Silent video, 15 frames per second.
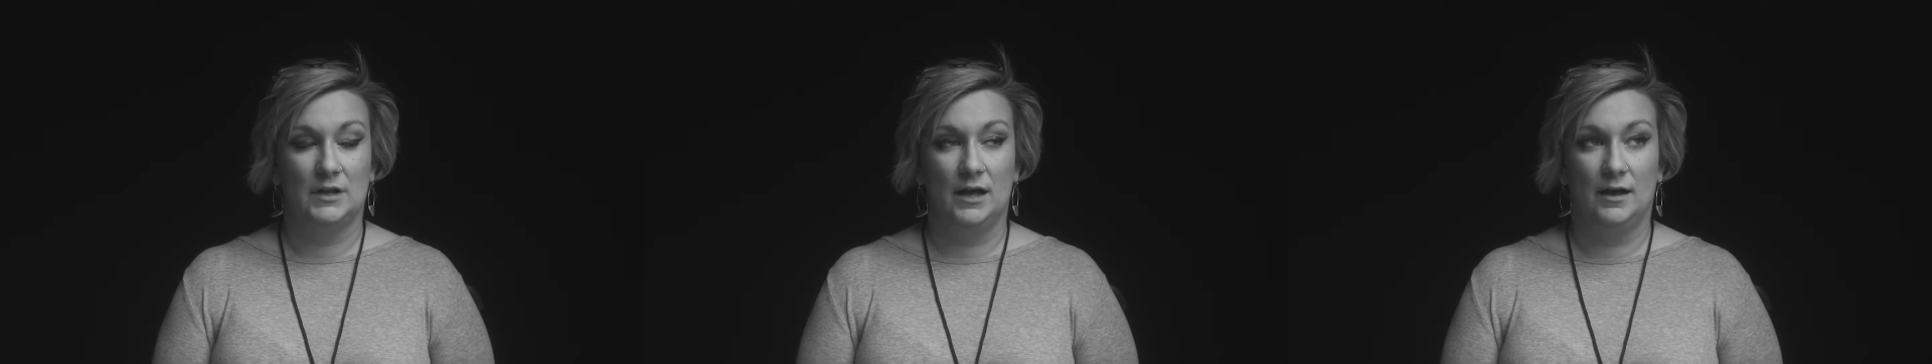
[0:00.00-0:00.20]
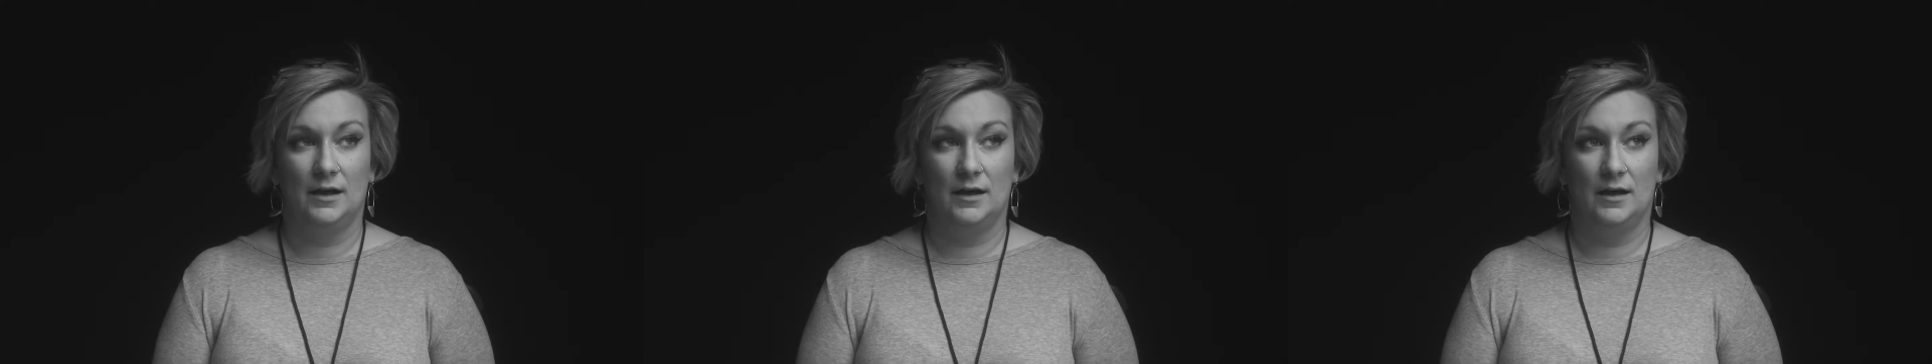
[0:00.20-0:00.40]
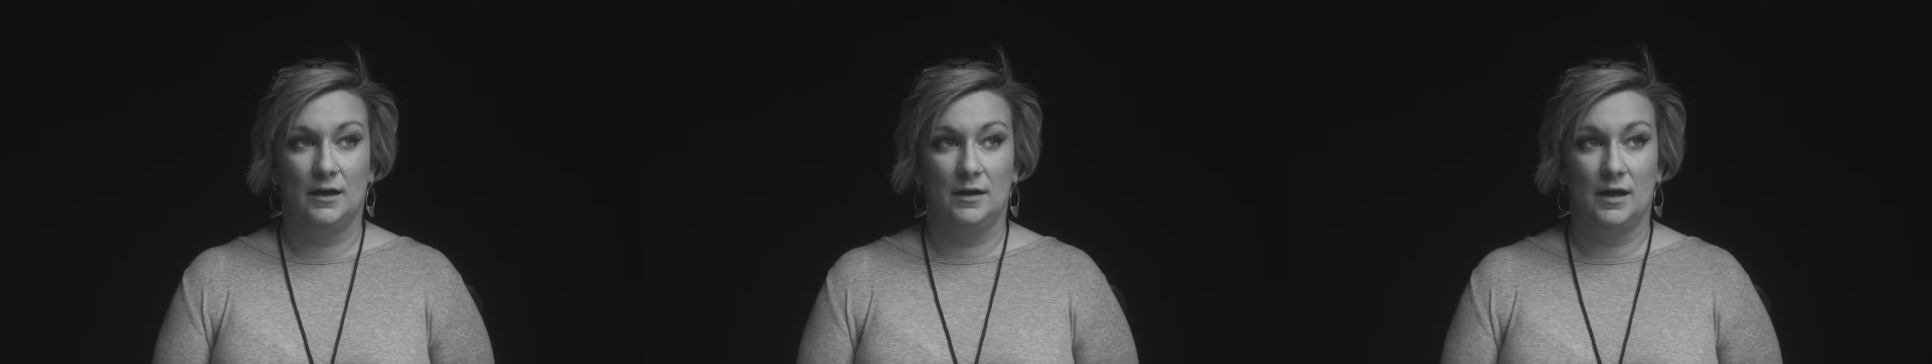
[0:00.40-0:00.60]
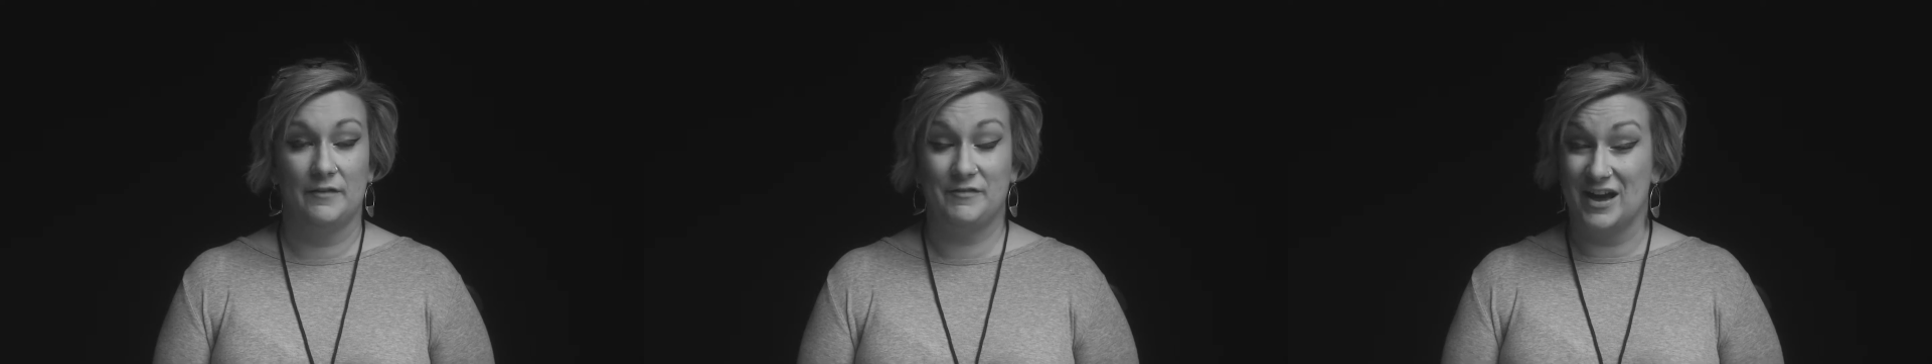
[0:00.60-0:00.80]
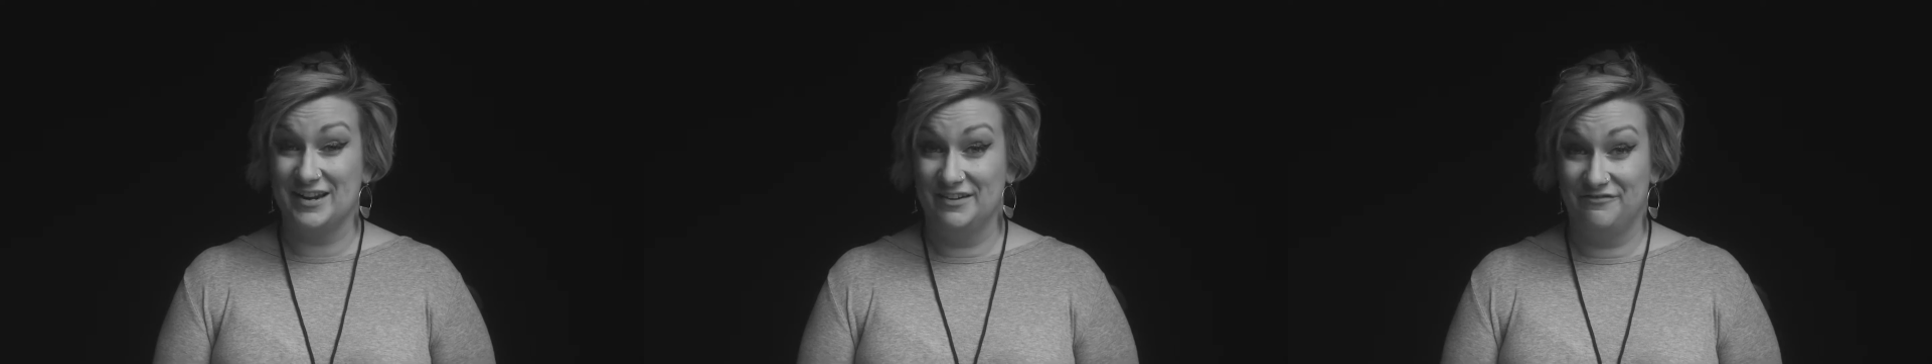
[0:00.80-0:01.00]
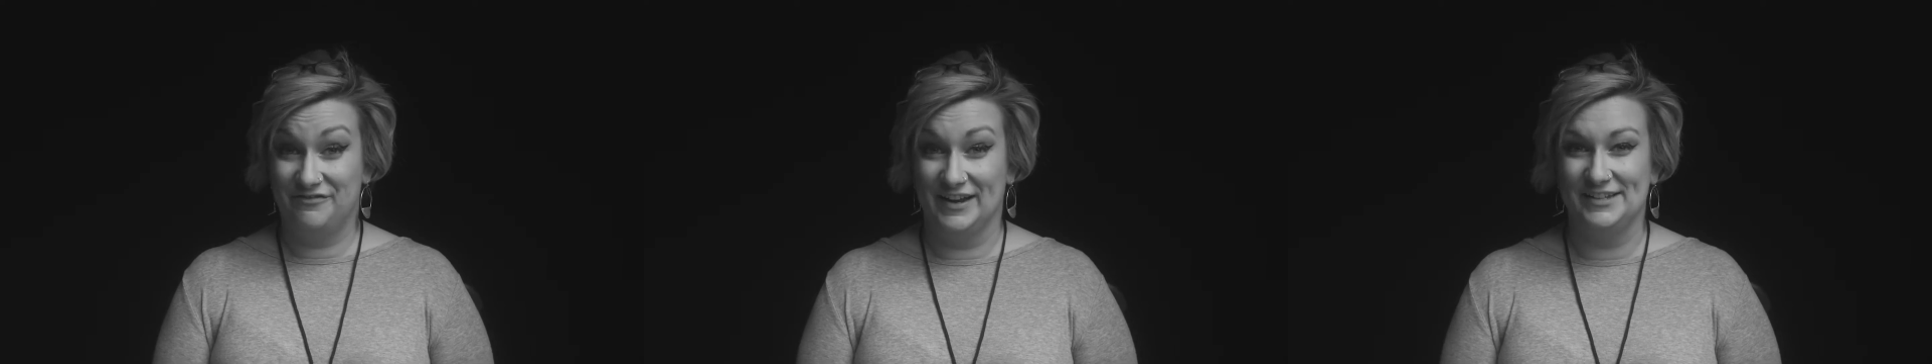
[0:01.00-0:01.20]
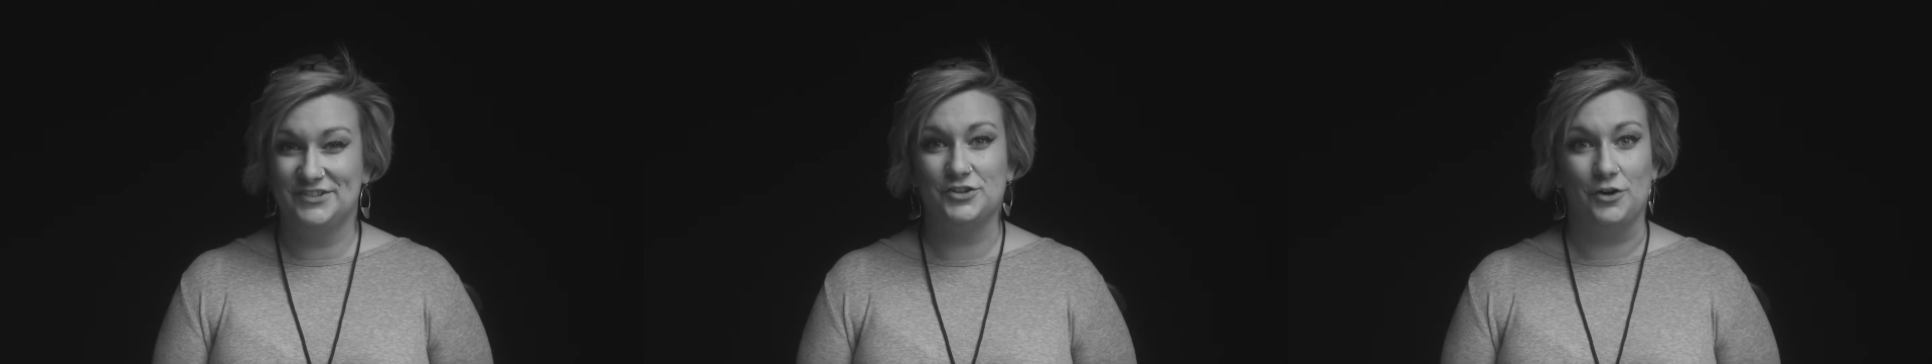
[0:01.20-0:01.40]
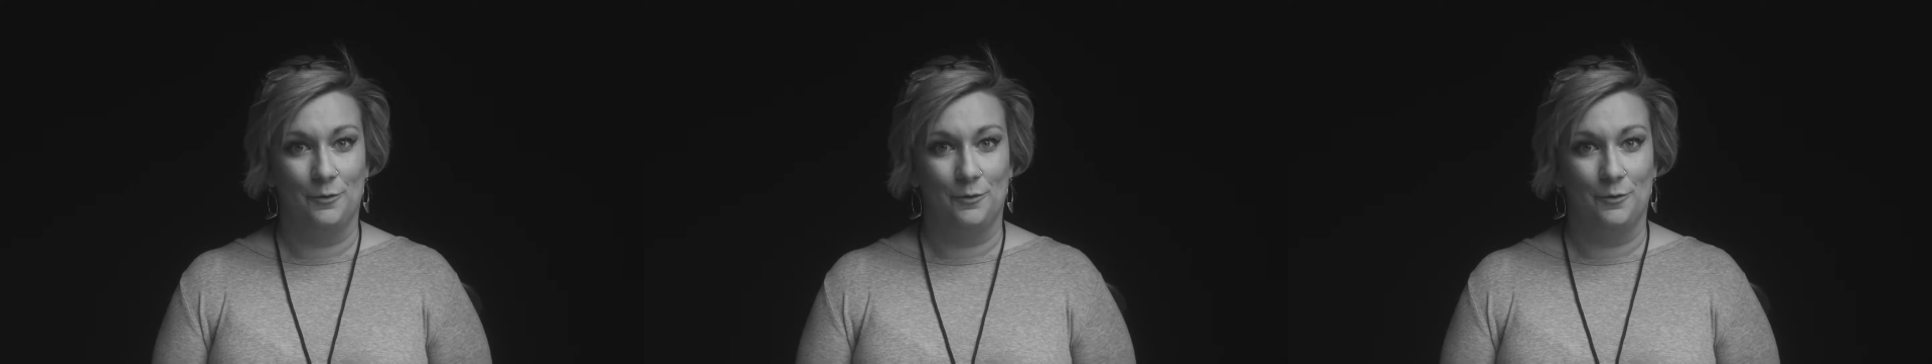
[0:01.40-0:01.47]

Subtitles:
in fights